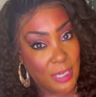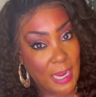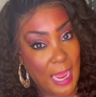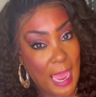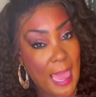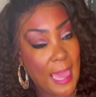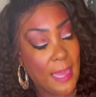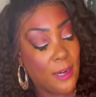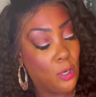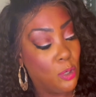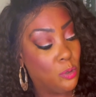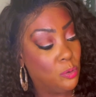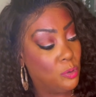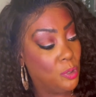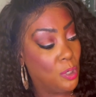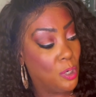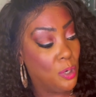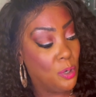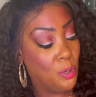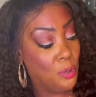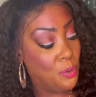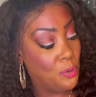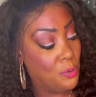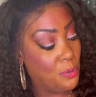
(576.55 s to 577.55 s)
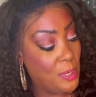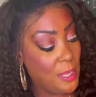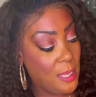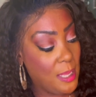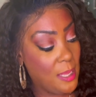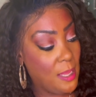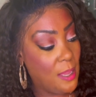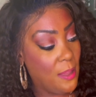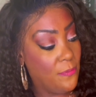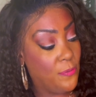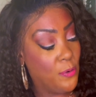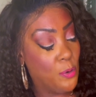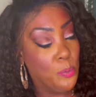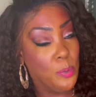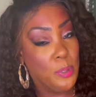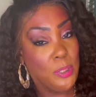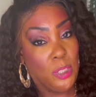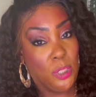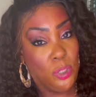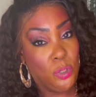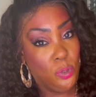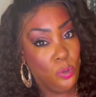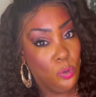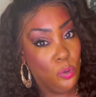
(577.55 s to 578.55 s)
I don't know if it was
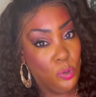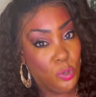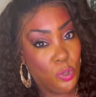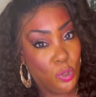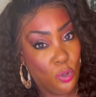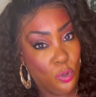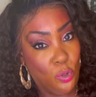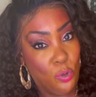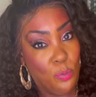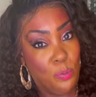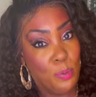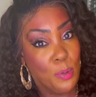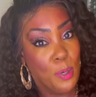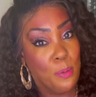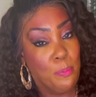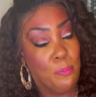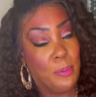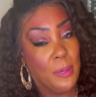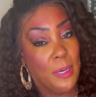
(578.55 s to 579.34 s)
a YouTuber,